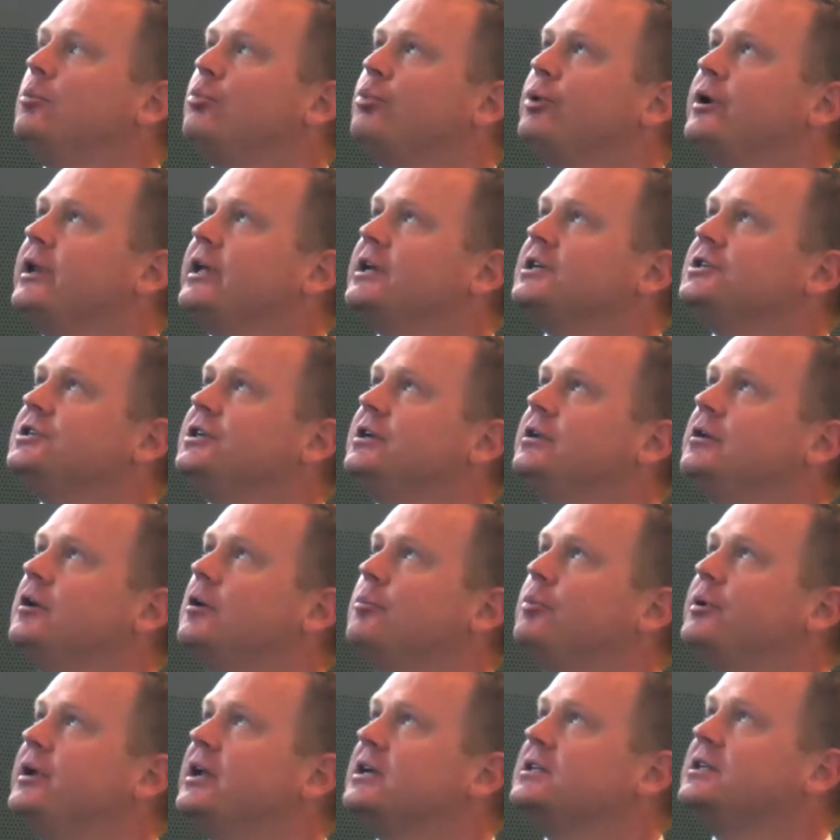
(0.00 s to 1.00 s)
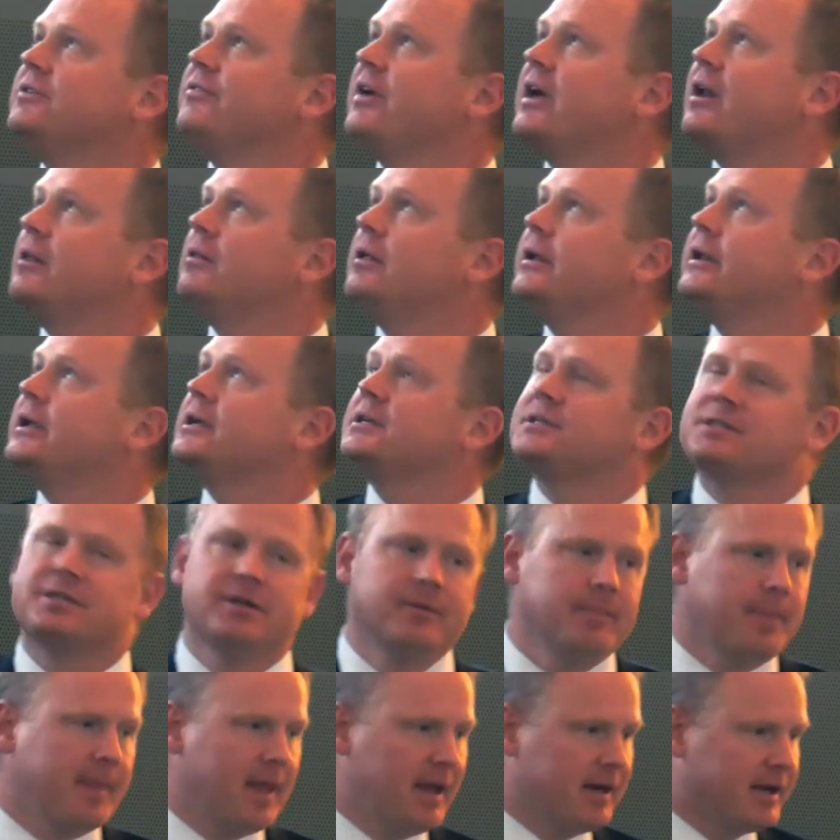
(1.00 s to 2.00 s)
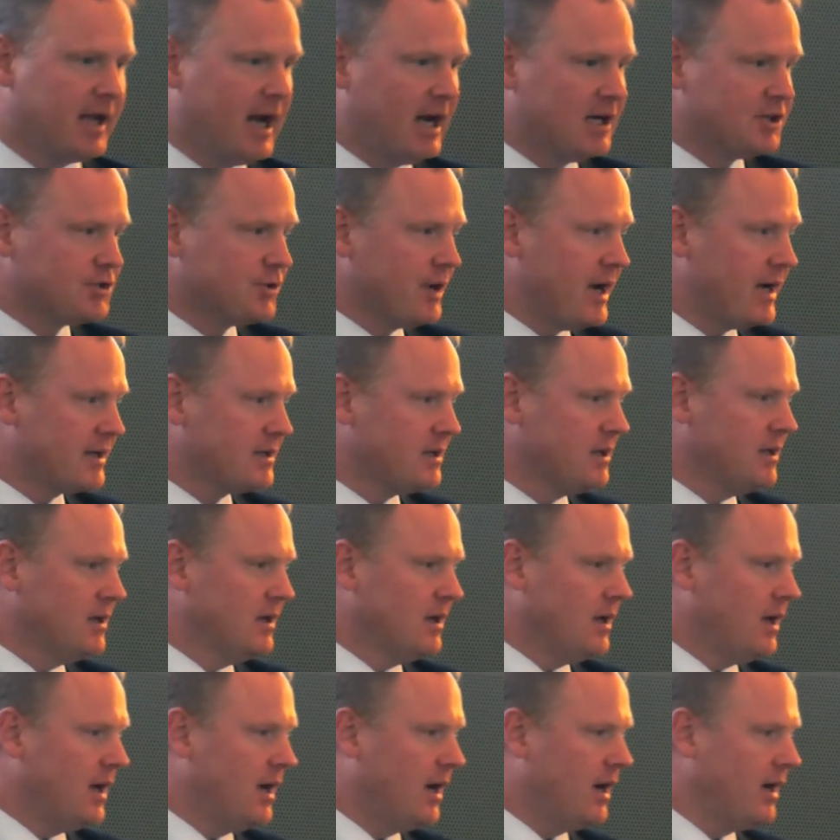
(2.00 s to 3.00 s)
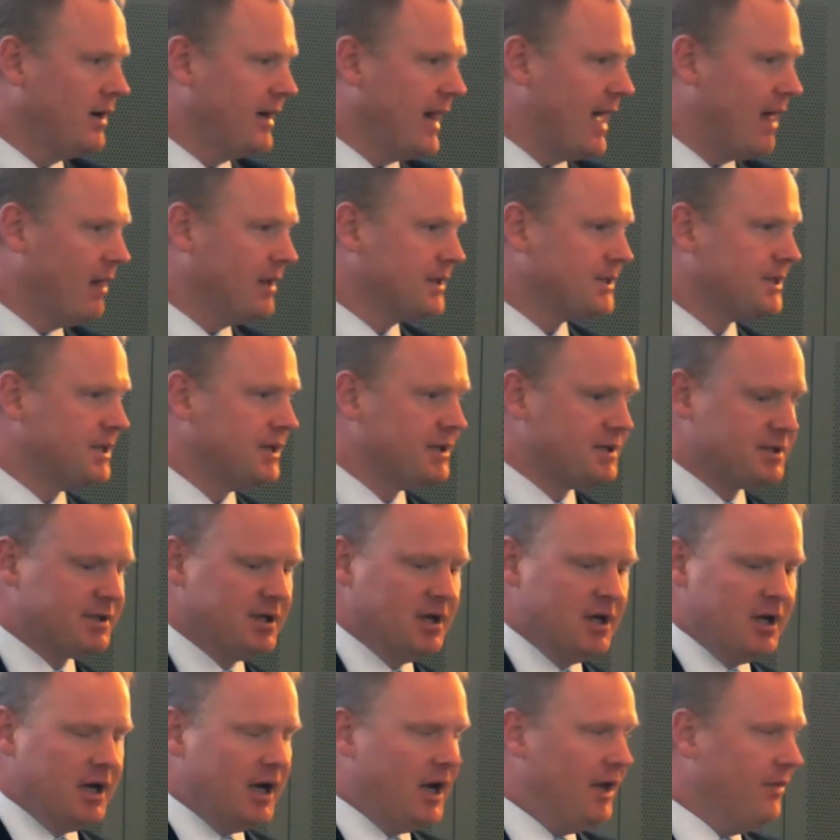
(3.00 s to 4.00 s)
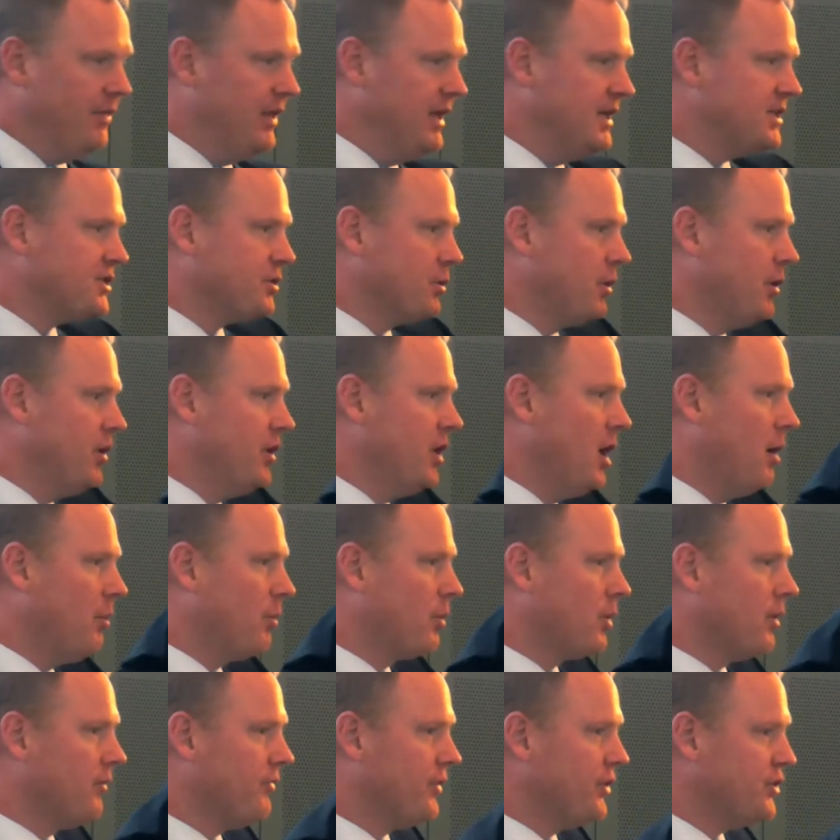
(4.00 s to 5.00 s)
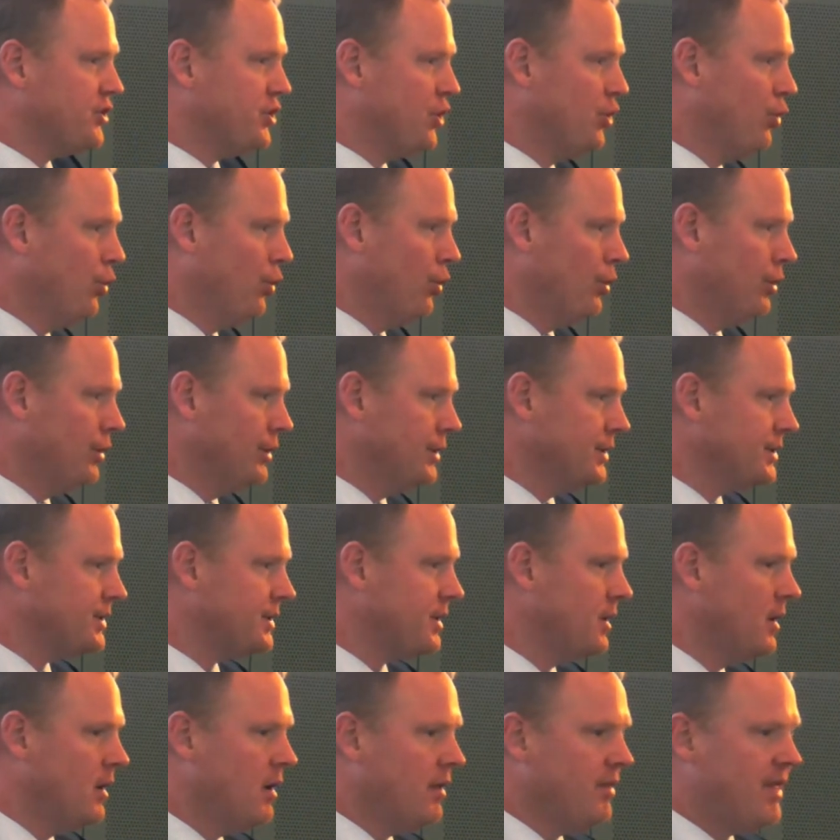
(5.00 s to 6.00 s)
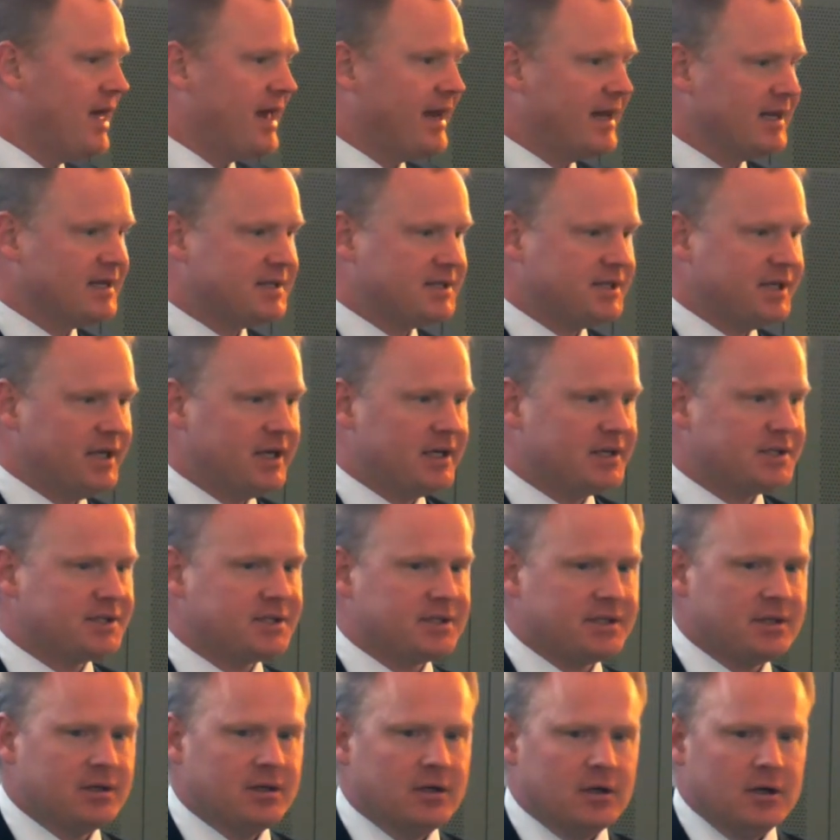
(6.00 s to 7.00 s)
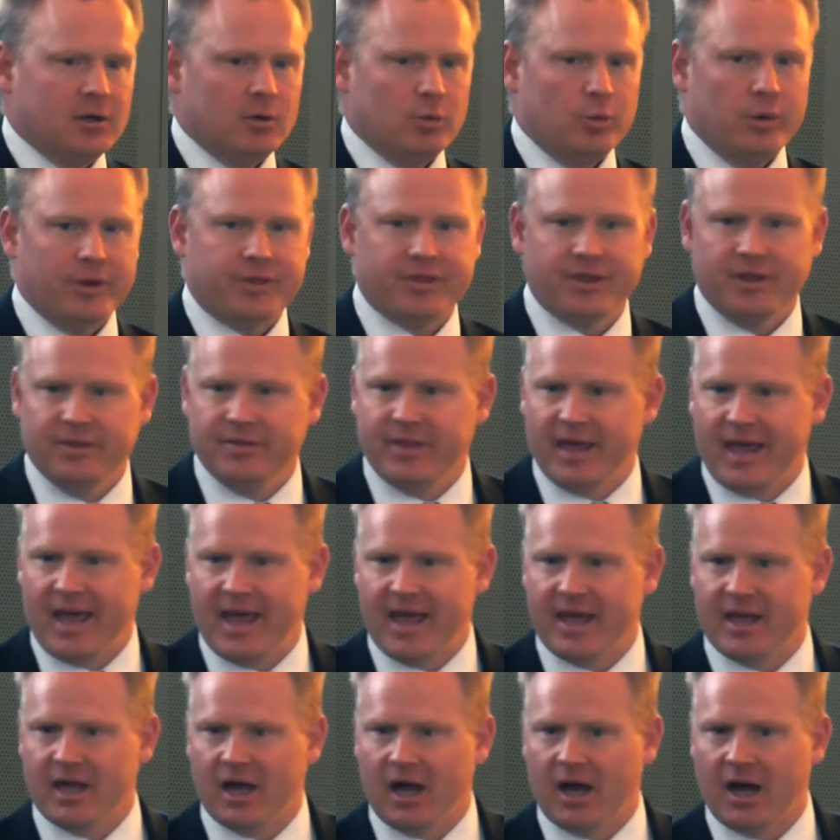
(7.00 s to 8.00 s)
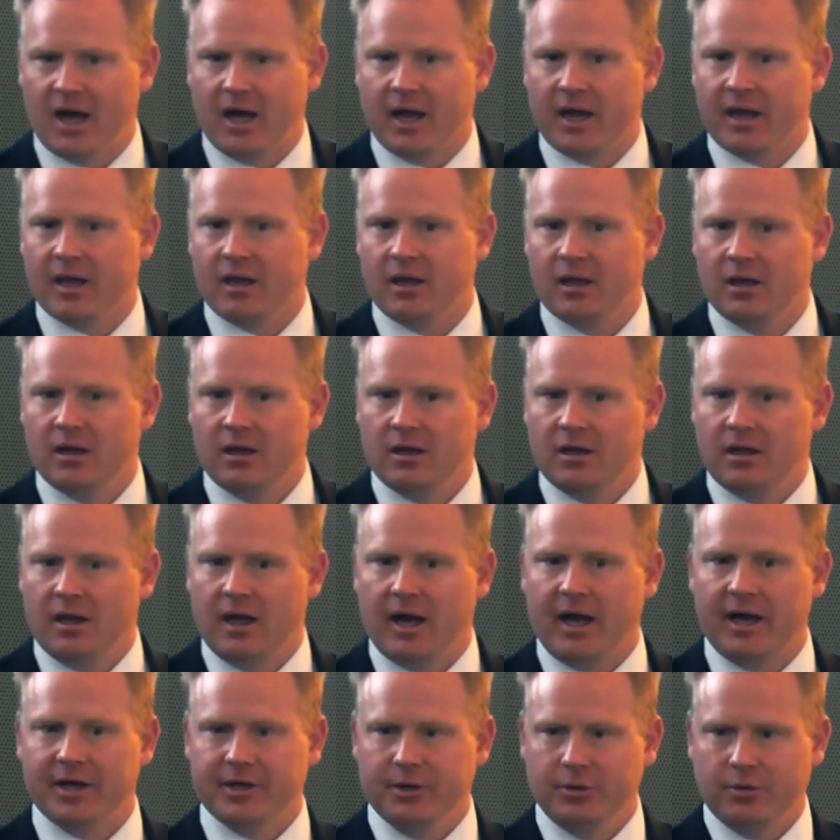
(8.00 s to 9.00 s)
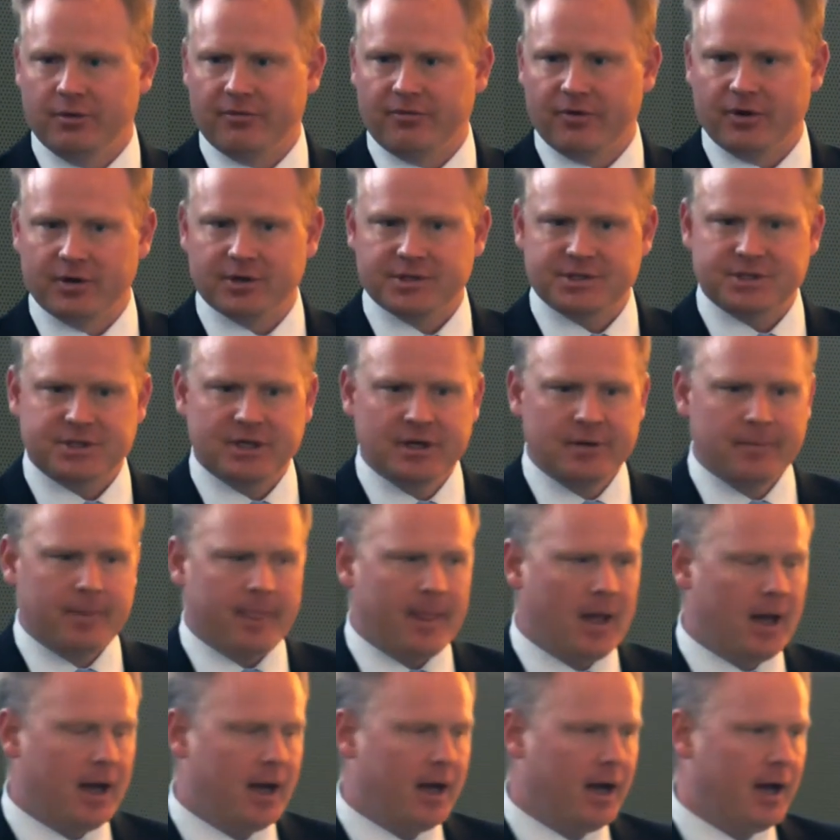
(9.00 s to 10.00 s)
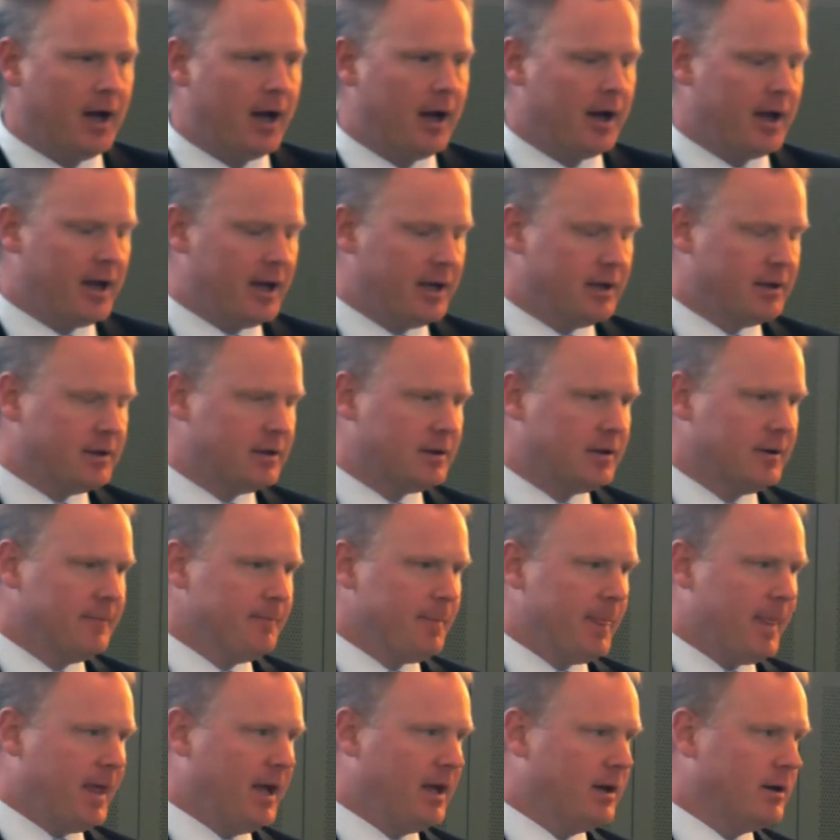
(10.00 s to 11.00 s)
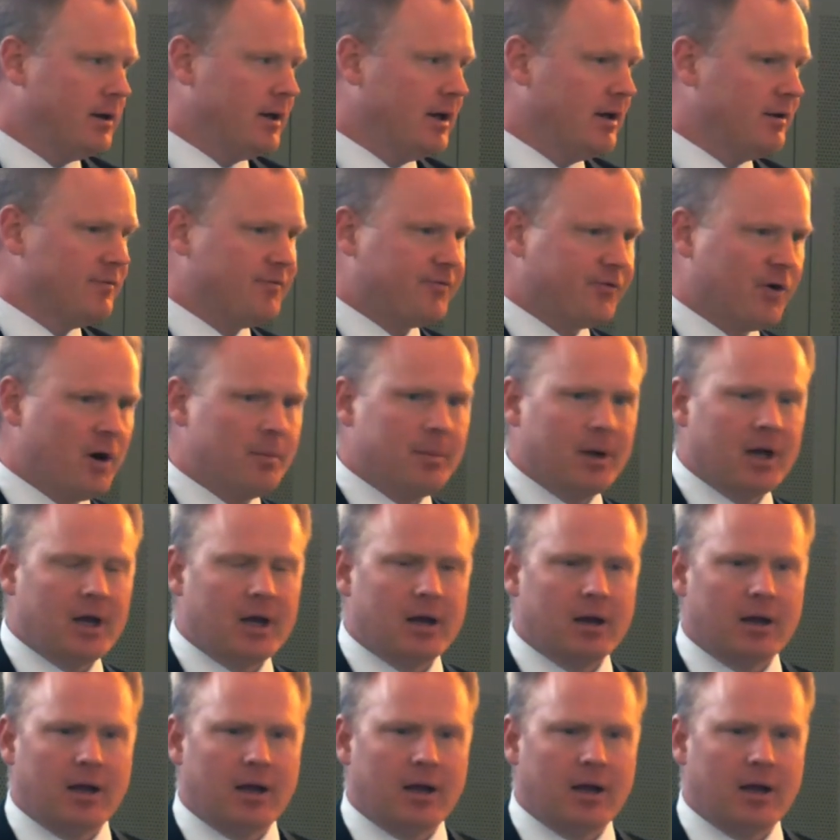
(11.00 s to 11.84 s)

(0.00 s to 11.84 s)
prediction or predictive analytics, and contract analysis. And these are a number of the tools that exist within the AI universe. And from